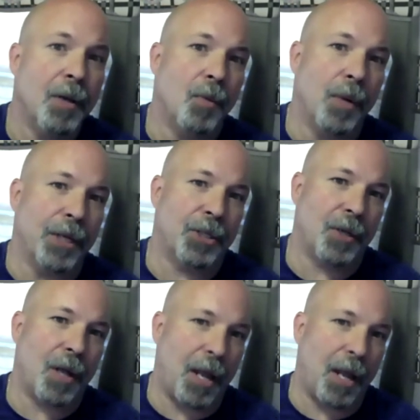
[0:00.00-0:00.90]
which
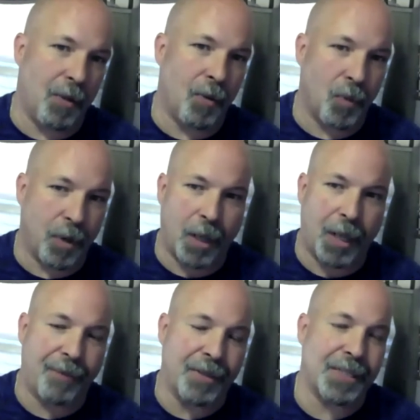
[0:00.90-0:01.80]
I you know where I'll
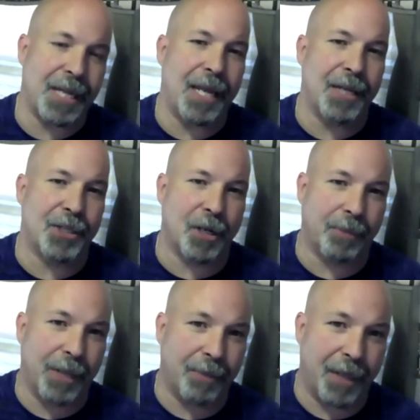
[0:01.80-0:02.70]
have a stage and I'll
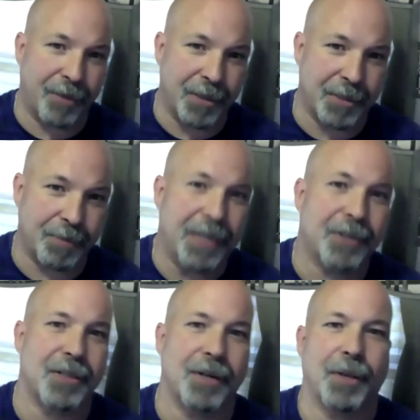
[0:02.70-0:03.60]
be able to have the
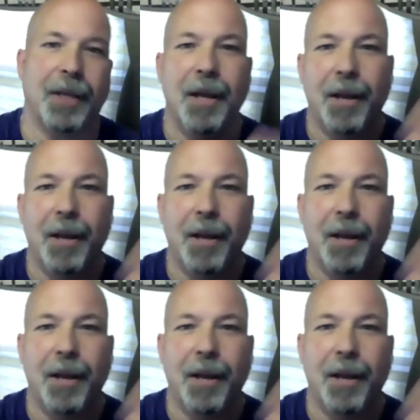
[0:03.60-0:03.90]
speakers and everything.